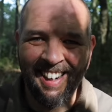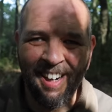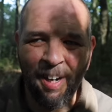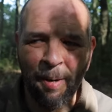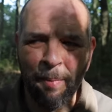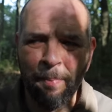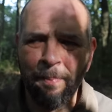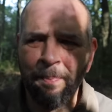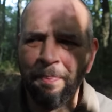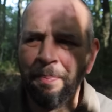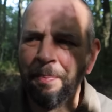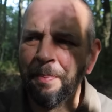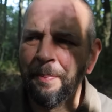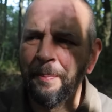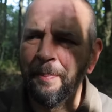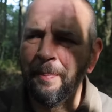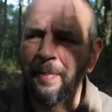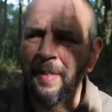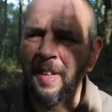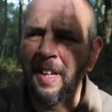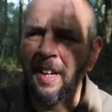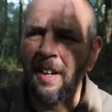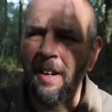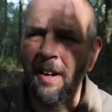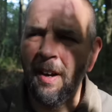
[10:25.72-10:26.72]
um,
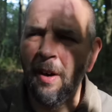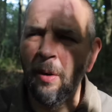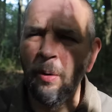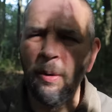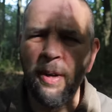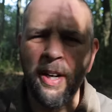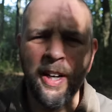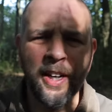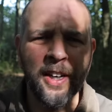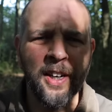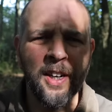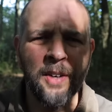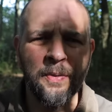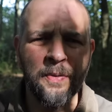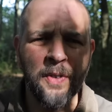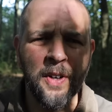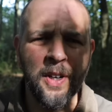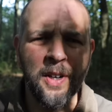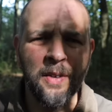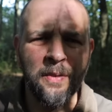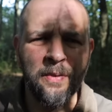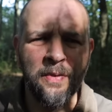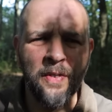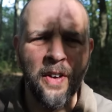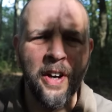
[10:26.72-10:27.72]
I'll link if I
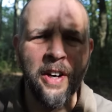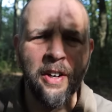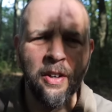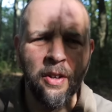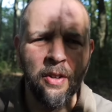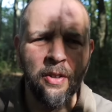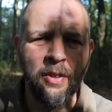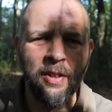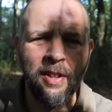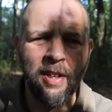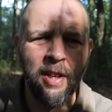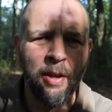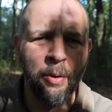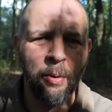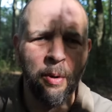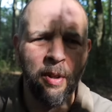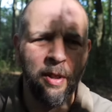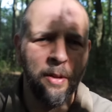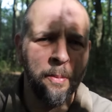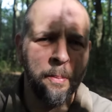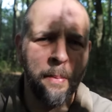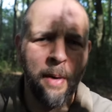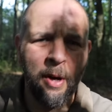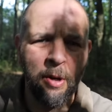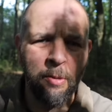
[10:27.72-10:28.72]
can find a good deal at
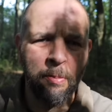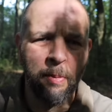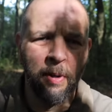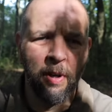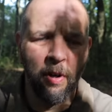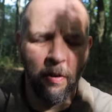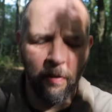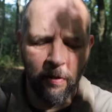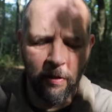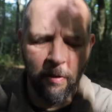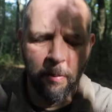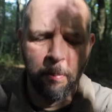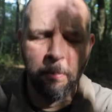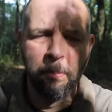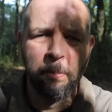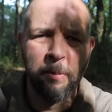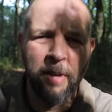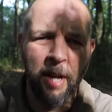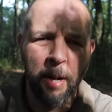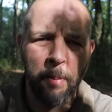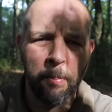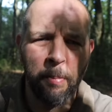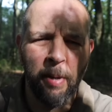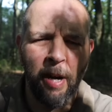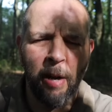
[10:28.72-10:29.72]
the moment on them
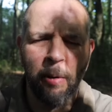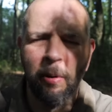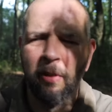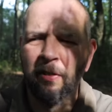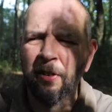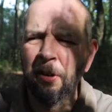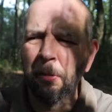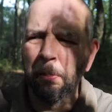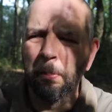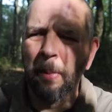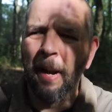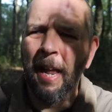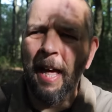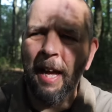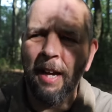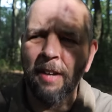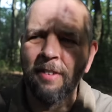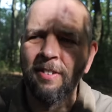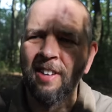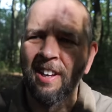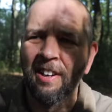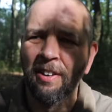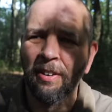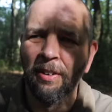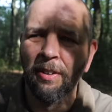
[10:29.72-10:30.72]
down below. I think
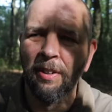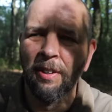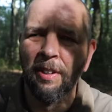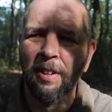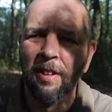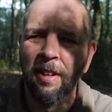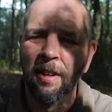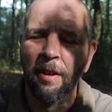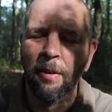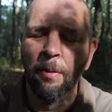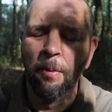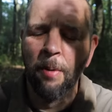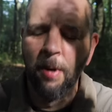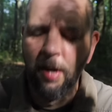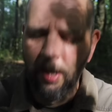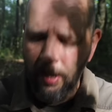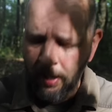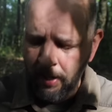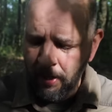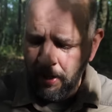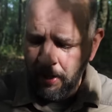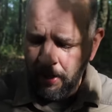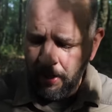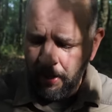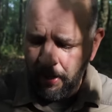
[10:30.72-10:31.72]
Black's had a good deal.
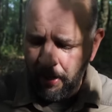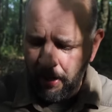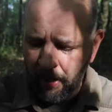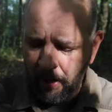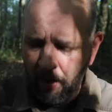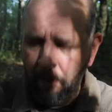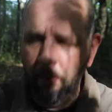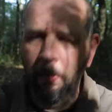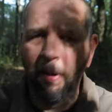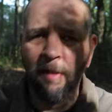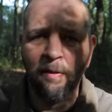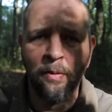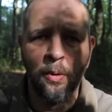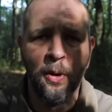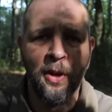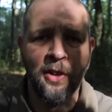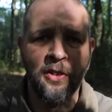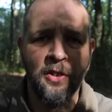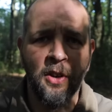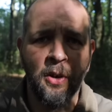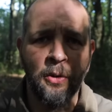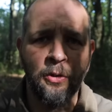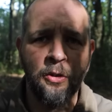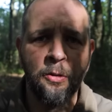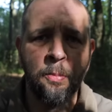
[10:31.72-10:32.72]
Um,
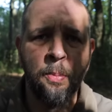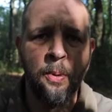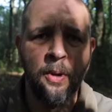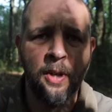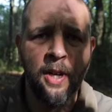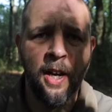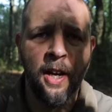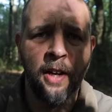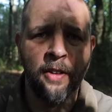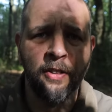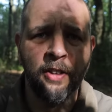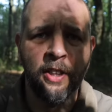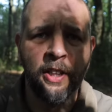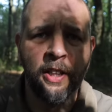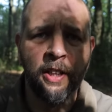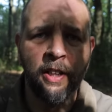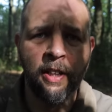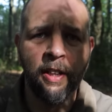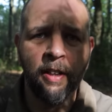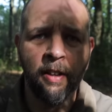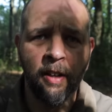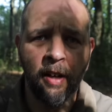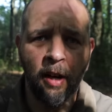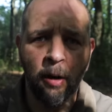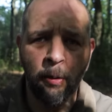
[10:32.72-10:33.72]
otherwise I'll just put down the
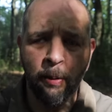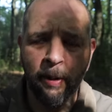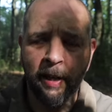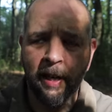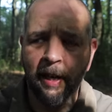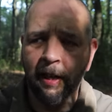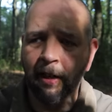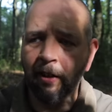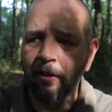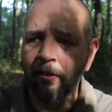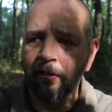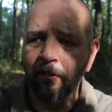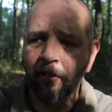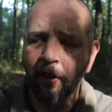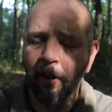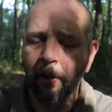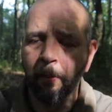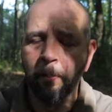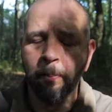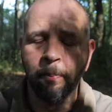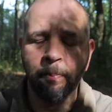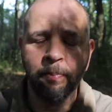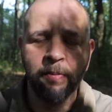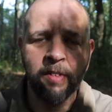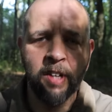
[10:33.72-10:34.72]
OEX
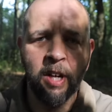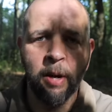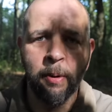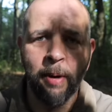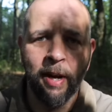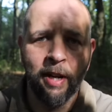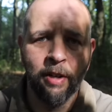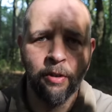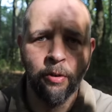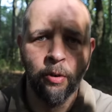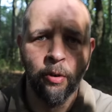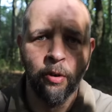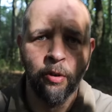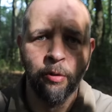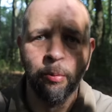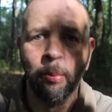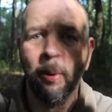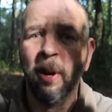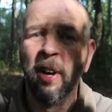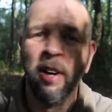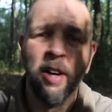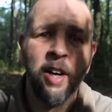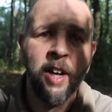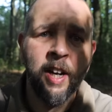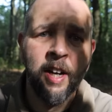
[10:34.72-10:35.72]
um, Go Outdoors
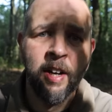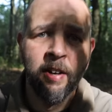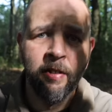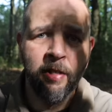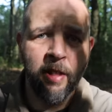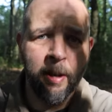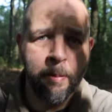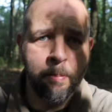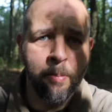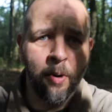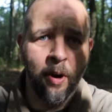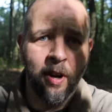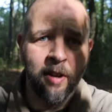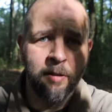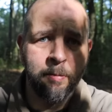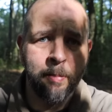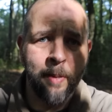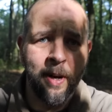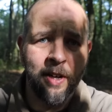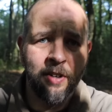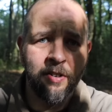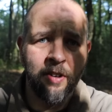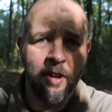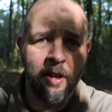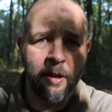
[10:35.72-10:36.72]
one. They price
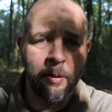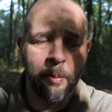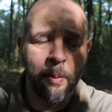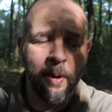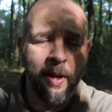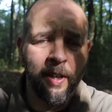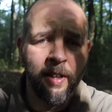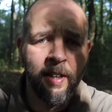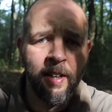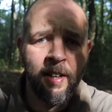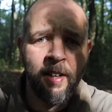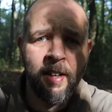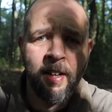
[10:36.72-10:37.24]
match anyway.